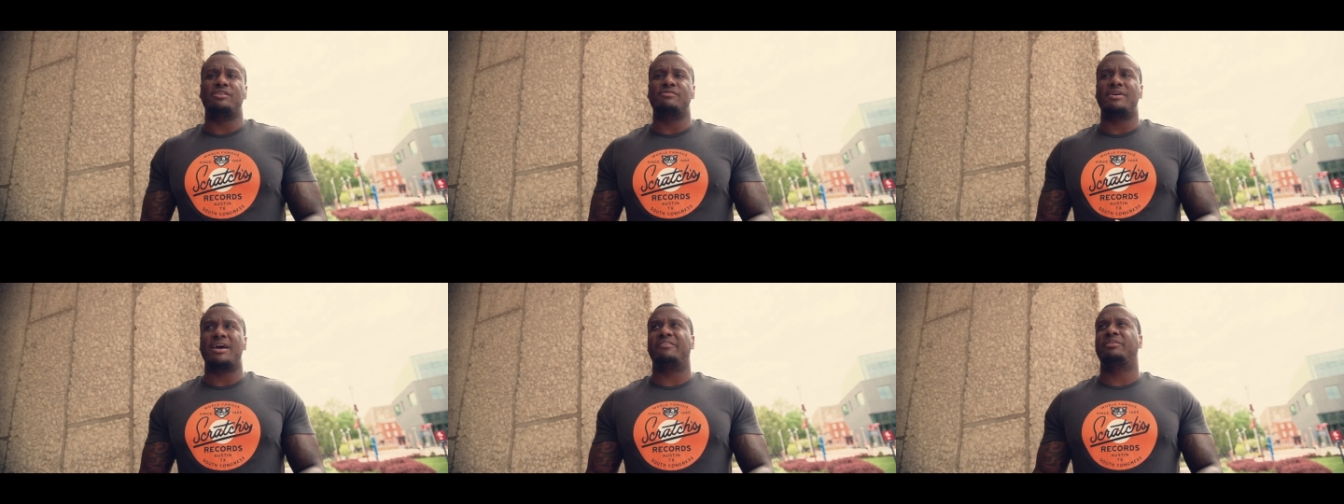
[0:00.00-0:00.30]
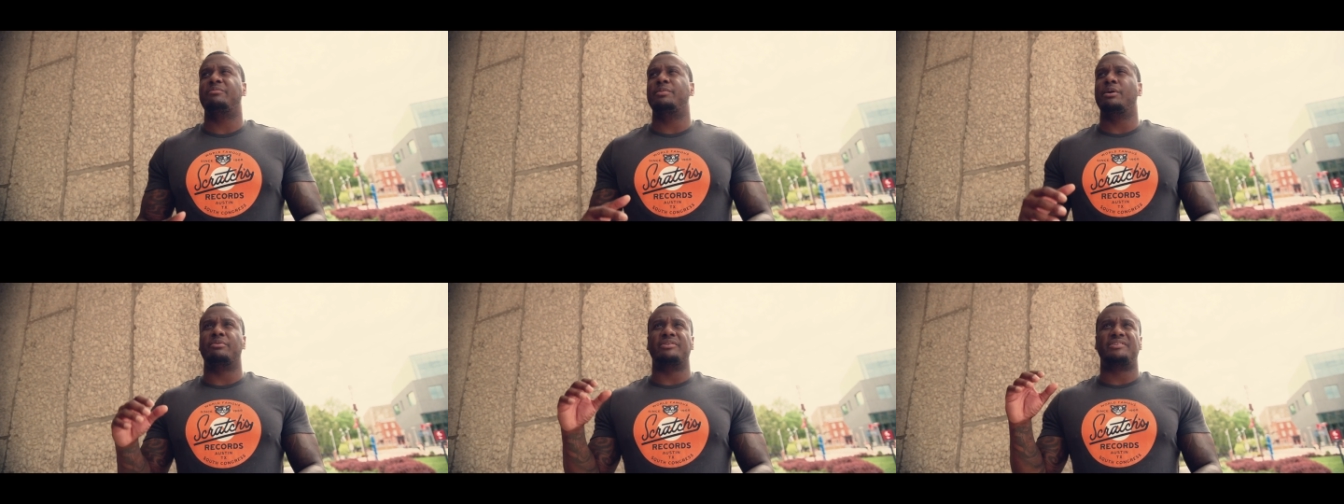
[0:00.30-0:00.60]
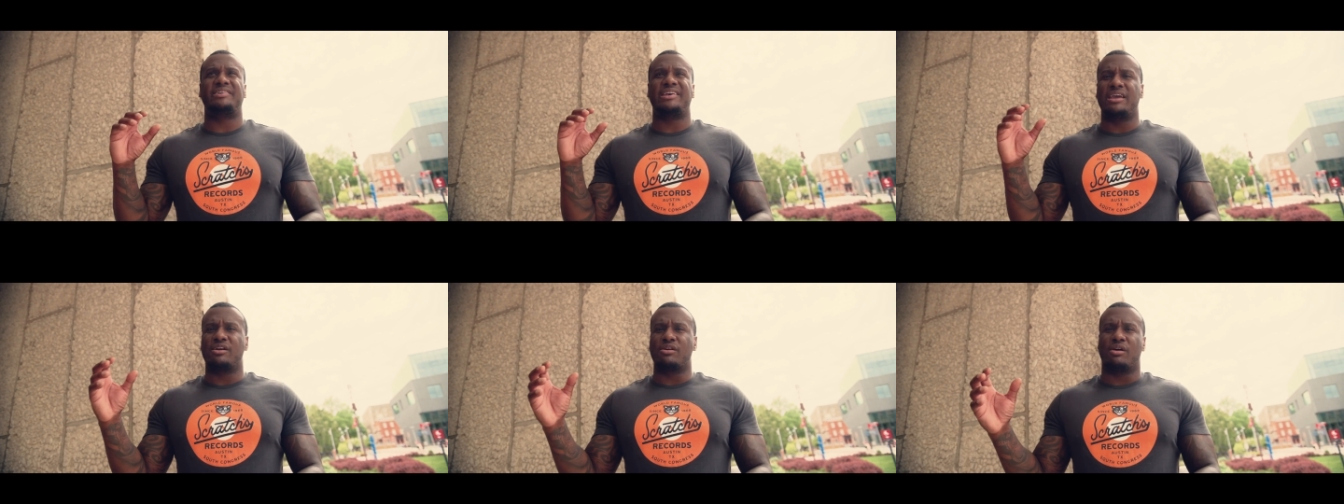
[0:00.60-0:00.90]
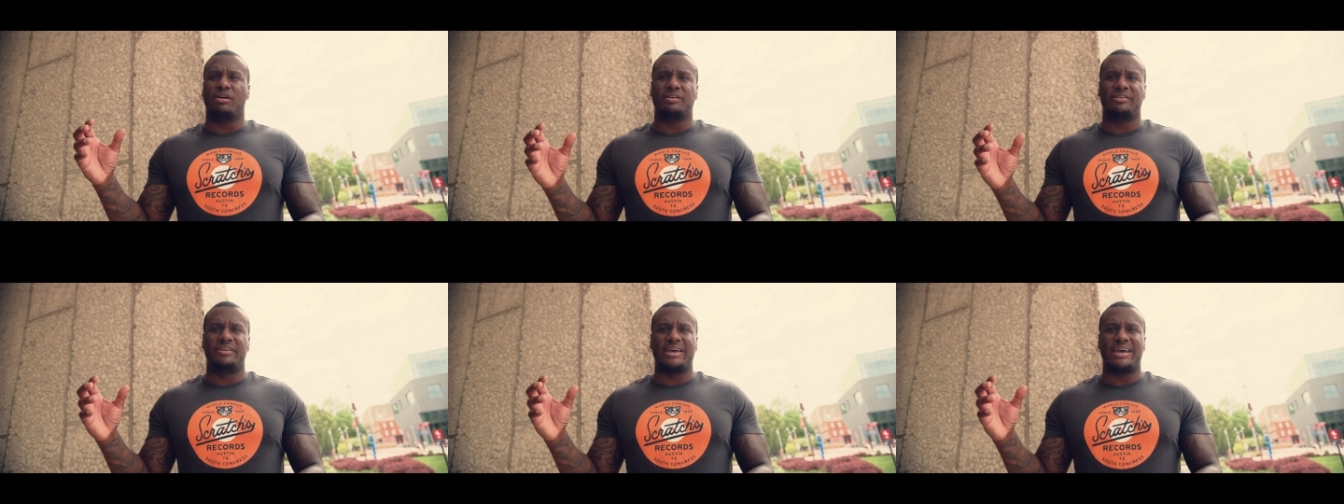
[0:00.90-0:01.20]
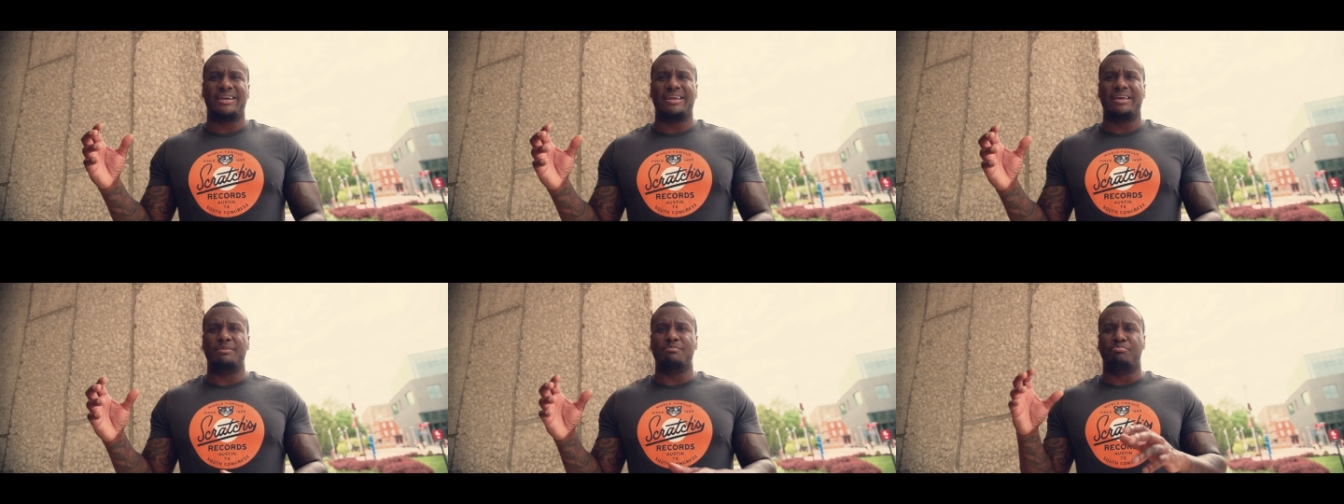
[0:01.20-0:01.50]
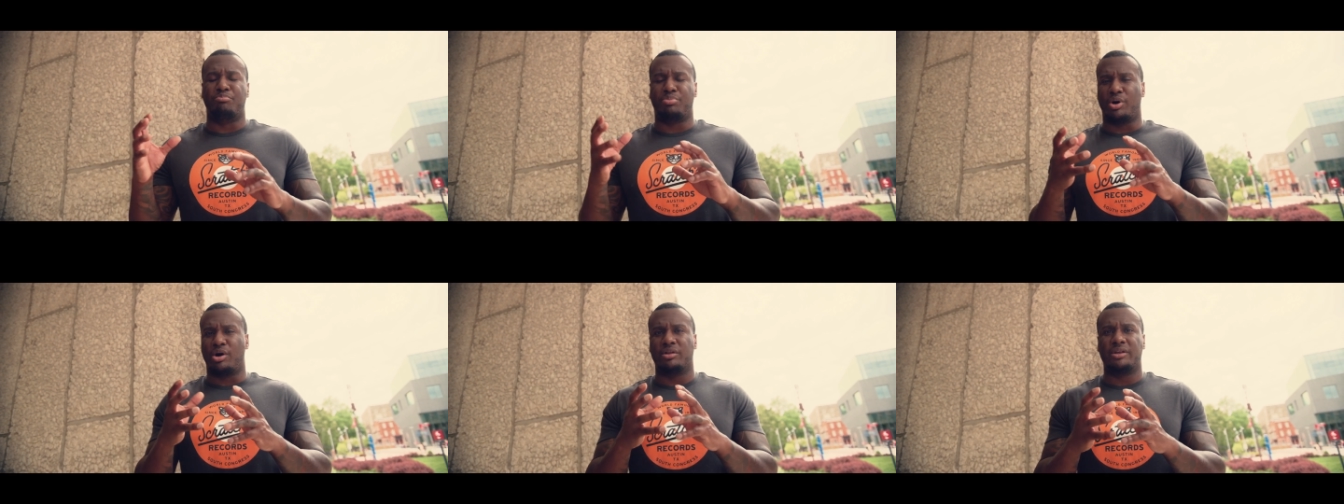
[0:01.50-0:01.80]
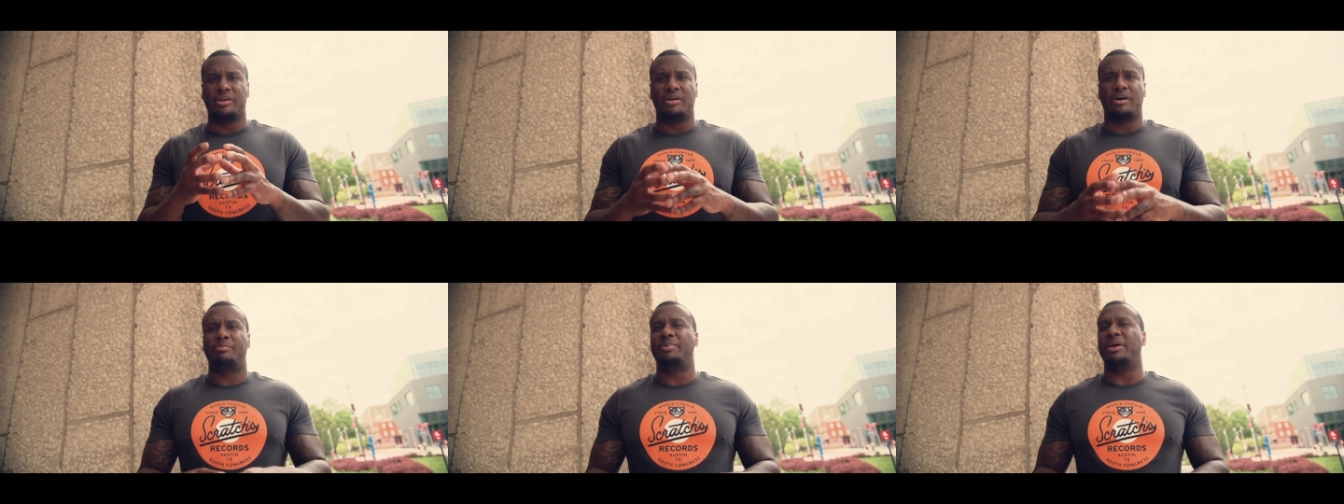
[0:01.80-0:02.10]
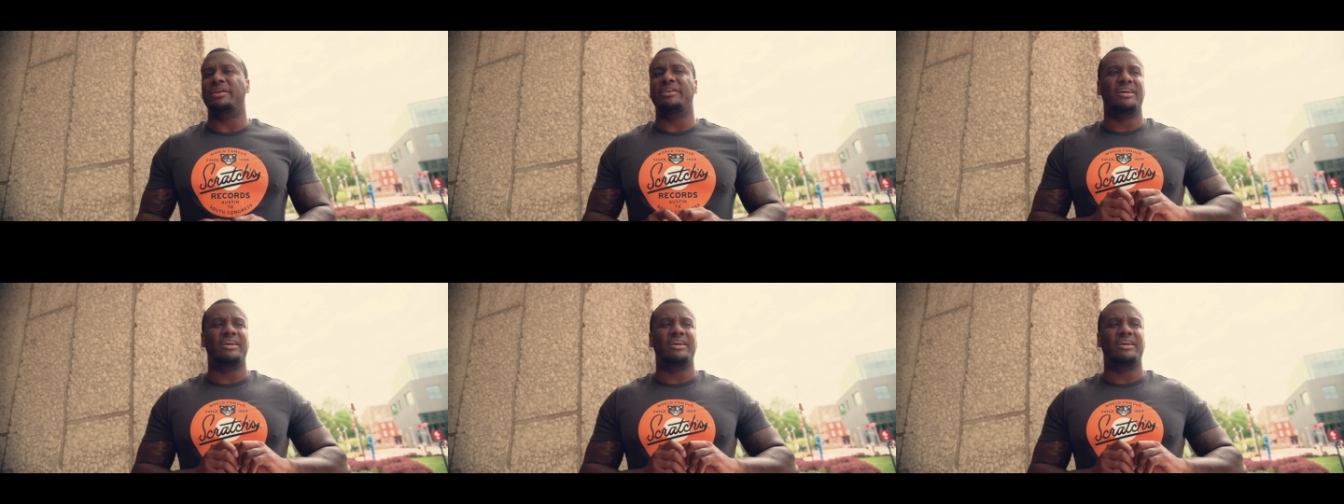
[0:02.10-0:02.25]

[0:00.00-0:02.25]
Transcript: You have to be able to take all of that, ball it up,